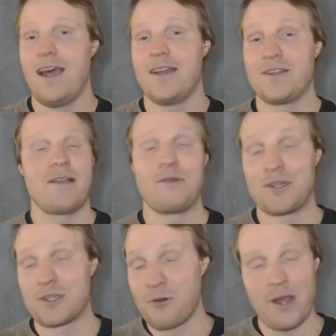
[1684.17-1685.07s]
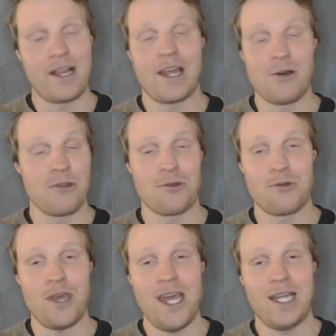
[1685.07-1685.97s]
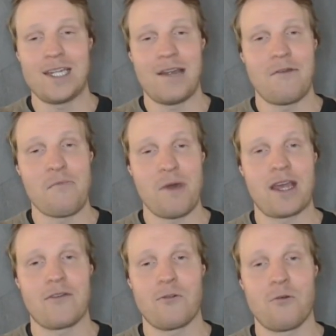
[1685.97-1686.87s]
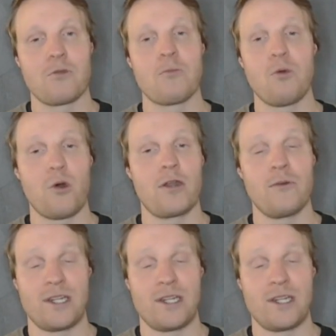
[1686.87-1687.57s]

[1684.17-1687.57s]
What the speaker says: So let me just quickly go through each and every pick from number 1,